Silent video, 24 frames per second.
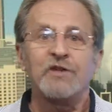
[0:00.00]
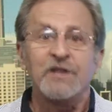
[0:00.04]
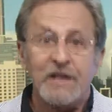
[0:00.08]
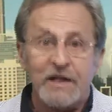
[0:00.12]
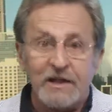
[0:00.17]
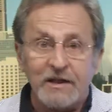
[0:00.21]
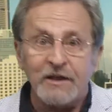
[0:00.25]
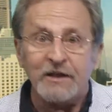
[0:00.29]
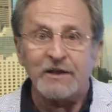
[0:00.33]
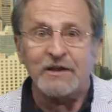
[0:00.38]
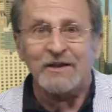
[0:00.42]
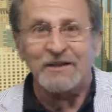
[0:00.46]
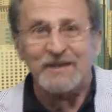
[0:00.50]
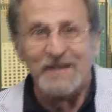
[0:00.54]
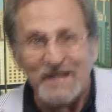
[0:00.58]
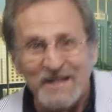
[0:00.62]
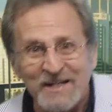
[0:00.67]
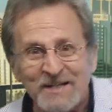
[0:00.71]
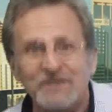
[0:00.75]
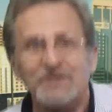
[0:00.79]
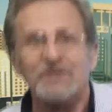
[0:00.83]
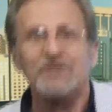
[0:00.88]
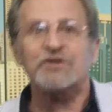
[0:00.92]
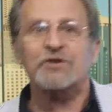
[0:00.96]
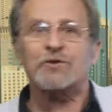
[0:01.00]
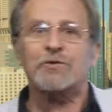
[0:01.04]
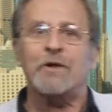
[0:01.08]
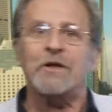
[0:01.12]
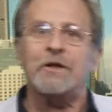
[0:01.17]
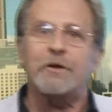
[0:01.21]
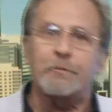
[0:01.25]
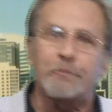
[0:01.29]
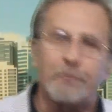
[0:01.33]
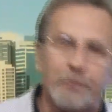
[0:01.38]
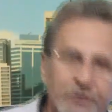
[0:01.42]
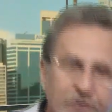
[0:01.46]
you needed an industry
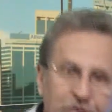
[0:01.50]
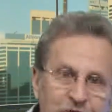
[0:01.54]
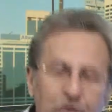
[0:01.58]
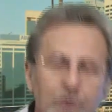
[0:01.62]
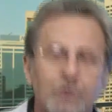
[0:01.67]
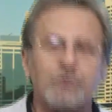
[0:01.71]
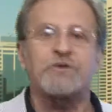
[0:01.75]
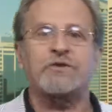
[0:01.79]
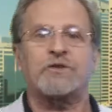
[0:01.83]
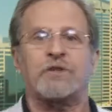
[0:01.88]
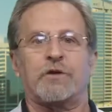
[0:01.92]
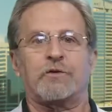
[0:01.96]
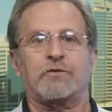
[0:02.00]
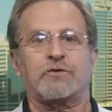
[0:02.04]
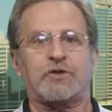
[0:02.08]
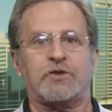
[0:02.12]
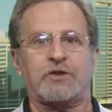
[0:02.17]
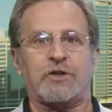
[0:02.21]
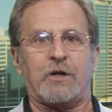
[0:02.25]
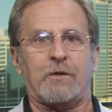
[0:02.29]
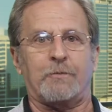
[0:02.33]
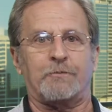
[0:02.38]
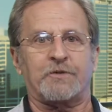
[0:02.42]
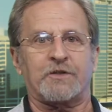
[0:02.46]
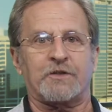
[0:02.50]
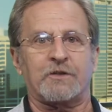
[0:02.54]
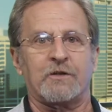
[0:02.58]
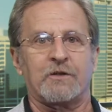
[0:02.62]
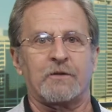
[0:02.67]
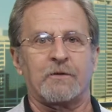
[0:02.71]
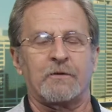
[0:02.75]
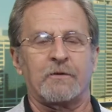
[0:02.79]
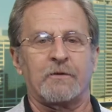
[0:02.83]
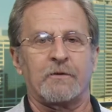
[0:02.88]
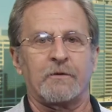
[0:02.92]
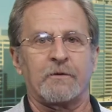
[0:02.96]
to produce those ships.
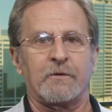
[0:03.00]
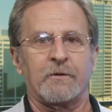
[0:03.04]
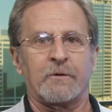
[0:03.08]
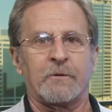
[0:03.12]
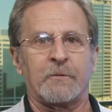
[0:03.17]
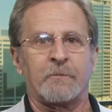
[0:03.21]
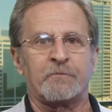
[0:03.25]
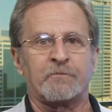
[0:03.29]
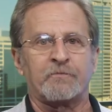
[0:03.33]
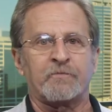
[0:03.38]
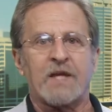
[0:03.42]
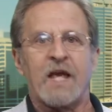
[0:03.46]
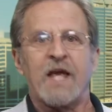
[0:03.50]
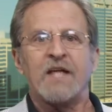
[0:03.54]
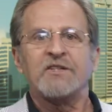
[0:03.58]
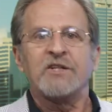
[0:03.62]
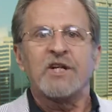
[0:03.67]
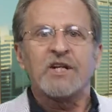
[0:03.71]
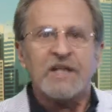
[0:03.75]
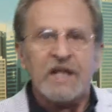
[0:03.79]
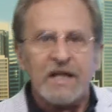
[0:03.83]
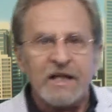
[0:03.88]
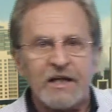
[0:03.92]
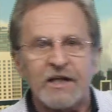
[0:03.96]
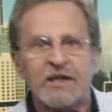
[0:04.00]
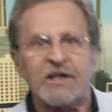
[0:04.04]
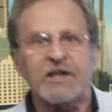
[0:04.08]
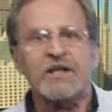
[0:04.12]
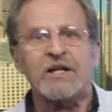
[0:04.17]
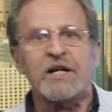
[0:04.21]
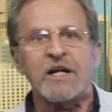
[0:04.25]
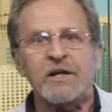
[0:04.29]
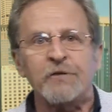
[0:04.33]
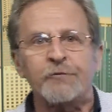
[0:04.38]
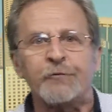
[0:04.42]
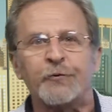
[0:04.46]
And you needed
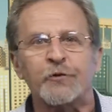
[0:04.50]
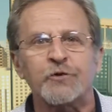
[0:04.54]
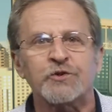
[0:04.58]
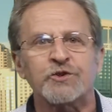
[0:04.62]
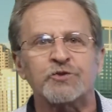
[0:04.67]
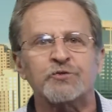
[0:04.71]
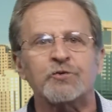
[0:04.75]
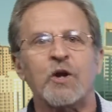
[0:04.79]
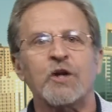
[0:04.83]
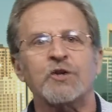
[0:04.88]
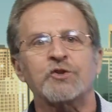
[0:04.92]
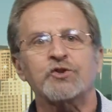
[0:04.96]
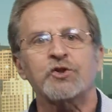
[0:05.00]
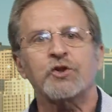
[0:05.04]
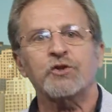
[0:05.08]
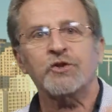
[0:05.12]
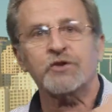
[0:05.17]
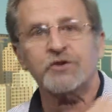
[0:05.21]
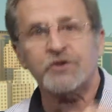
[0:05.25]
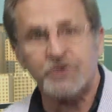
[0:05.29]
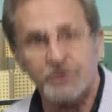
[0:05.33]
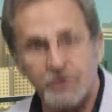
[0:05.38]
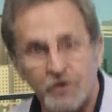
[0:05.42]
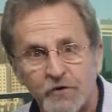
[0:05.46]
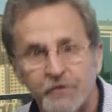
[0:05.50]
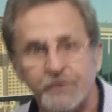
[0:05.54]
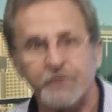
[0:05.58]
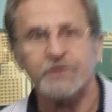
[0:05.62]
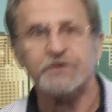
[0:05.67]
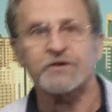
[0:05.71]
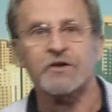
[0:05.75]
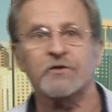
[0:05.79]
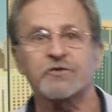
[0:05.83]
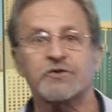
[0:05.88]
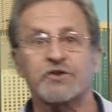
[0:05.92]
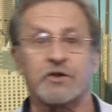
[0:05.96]
an infrastructure to
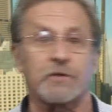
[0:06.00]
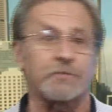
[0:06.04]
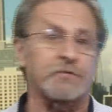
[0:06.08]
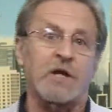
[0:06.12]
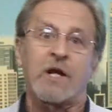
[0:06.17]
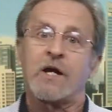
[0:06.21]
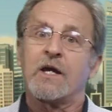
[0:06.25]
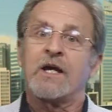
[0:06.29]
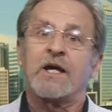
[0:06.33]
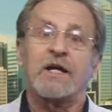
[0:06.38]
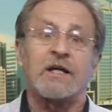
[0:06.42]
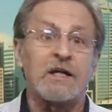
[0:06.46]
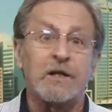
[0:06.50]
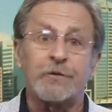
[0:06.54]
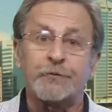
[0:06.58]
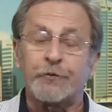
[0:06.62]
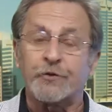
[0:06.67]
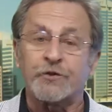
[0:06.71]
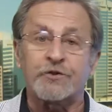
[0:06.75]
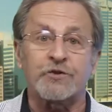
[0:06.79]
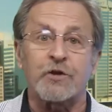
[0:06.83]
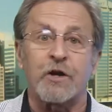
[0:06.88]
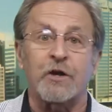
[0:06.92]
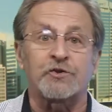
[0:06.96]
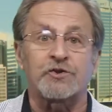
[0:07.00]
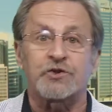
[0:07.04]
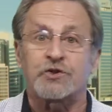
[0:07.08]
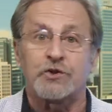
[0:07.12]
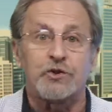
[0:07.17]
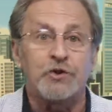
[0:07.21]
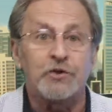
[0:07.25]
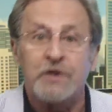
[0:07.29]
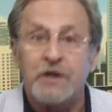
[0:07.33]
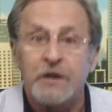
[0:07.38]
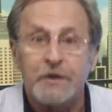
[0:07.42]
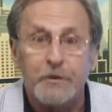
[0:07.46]
service those ships. An infrastructure,
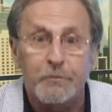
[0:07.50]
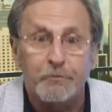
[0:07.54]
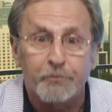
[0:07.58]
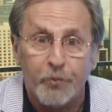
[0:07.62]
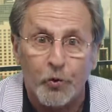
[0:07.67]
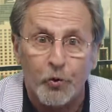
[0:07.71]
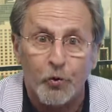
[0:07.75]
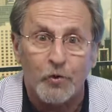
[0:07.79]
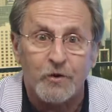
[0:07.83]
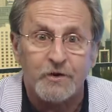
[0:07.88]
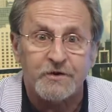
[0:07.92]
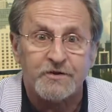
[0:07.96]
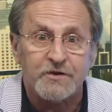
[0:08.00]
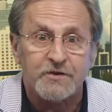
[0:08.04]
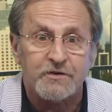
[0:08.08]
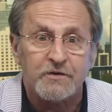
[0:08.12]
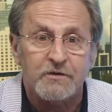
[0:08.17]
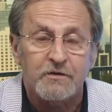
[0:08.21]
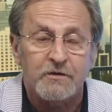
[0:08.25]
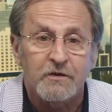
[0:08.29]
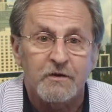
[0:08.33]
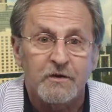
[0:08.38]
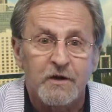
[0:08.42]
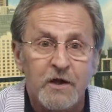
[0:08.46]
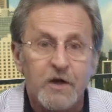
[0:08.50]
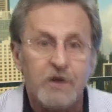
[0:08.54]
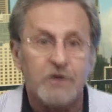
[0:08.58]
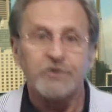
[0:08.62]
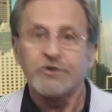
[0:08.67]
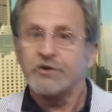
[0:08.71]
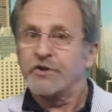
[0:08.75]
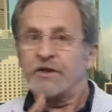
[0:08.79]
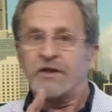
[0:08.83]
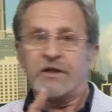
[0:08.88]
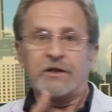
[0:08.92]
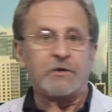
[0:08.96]
you needed ports.
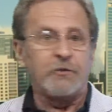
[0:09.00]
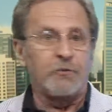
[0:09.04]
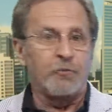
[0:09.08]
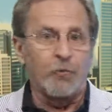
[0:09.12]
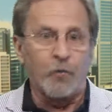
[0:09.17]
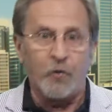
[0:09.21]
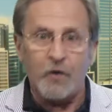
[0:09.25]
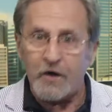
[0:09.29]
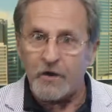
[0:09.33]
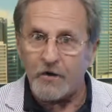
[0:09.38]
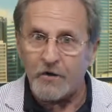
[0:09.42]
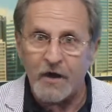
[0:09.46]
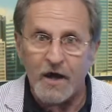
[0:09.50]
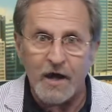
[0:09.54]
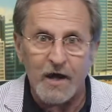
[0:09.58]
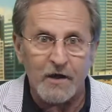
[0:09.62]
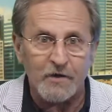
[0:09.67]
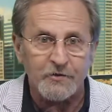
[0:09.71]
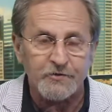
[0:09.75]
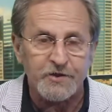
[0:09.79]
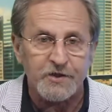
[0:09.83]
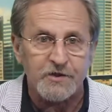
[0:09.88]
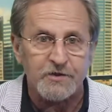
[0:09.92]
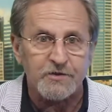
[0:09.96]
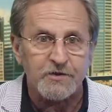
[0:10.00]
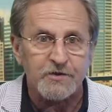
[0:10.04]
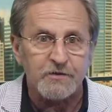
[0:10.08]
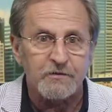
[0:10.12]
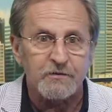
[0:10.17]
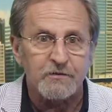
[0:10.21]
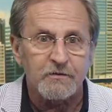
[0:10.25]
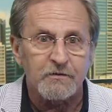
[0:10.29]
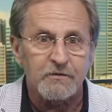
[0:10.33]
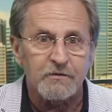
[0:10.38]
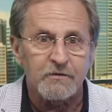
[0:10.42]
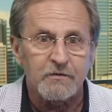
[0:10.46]
You needed warehouses.
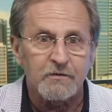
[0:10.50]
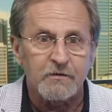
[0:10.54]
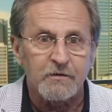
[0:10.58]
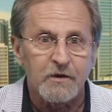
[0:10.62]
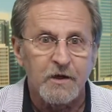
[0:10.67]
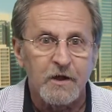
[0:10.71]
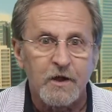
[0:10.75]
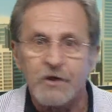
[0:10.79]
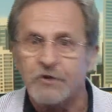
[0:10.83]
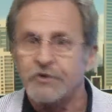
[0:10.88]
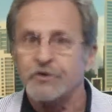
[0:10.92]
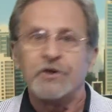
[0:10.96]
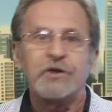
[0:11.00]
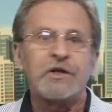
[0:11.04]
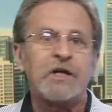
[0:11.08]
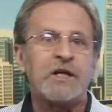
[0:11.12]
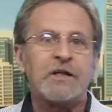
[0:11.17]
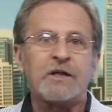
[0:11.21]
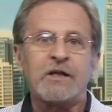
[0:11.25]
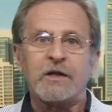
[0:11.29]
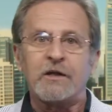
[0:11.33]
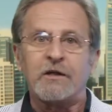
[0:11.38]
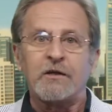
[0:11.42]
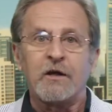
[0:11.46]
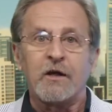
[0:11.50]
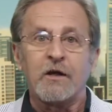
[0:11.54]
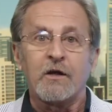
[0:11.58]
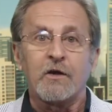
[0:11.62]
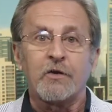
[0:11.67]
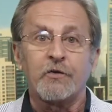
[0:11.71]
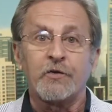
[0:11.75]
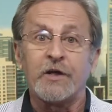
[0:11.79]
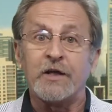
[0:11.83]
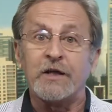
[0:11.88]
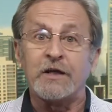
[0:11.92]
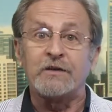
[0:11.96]
You needed
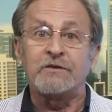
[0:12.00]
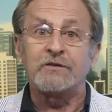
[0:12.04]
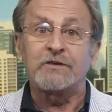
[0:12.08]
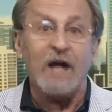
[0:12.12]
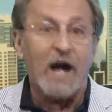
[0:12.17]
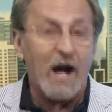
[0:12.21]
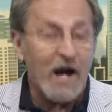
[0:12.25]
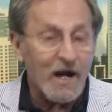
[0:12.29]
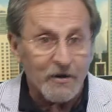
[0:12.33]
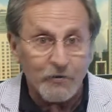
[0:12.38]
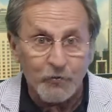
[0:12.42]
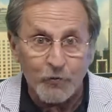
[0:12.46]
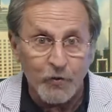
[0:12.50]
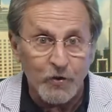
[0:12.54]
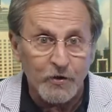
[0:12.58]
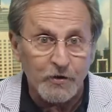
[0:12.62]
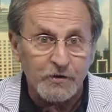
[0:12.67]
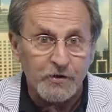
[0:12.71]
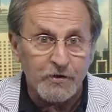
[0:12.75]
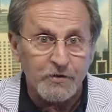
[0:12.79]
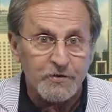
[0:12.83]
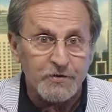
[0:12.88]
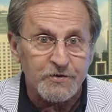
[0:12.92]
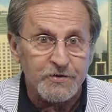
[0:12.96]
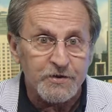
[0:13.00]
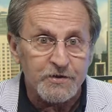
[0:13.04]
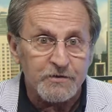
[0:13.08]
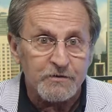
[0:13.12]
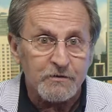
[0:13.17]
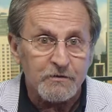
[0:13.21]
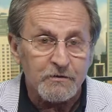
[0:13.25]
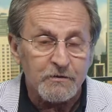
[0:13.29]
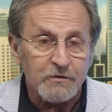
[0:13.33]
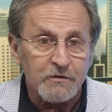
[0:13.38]
the dock workers